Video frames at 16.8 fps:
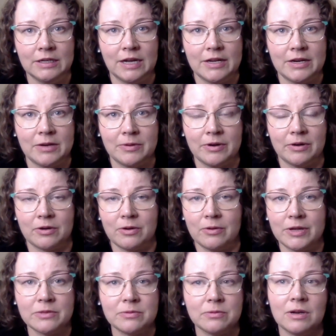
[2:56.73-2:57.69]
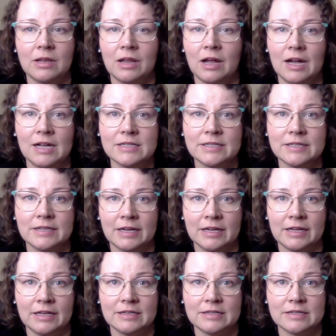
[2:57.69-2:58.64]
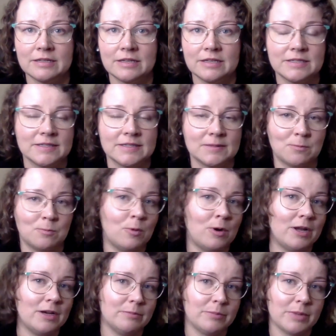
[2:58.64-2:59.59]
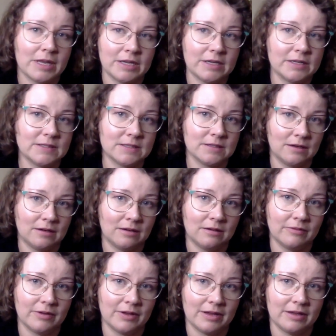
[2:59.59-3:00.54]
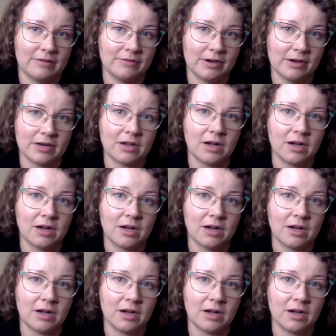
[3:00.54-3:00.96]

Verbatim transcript: I know we are going through a lot, and this is one piece of a very